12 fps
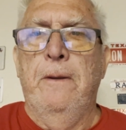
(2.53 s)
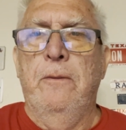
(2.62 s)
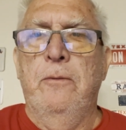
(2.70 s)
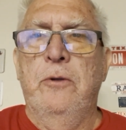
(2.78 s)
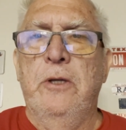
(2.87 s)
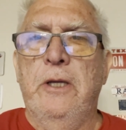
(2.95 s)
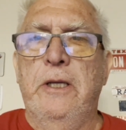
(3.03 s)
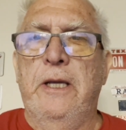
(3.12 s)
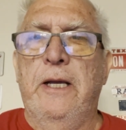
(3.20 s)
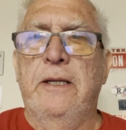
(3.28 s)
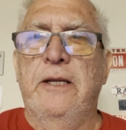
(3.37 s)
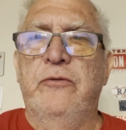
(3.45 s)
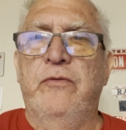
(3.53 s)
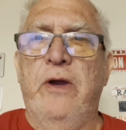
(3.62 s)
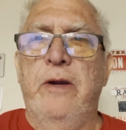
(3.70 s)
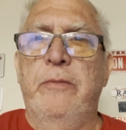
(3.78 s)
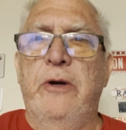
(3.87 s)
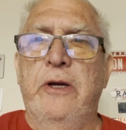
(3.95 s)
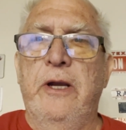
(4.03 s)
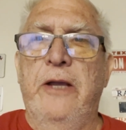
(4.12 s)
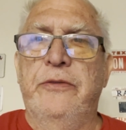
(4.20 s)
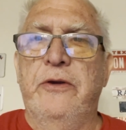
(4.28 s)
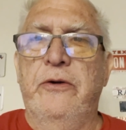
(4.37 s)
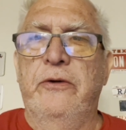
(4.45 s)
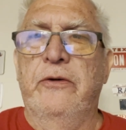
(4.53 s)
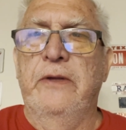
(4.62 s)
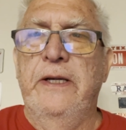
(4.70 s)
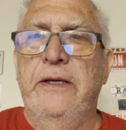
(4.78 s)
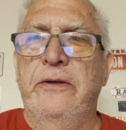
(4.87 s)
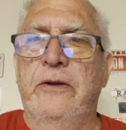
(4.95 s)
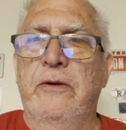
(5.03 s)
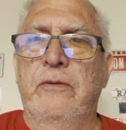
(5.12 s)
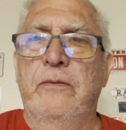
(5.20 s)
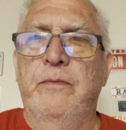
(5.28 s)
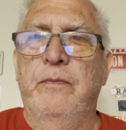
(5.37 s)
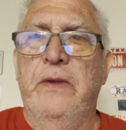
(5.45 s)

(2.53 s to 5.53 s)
Okay, yeah, Electrify America out there in Orlando,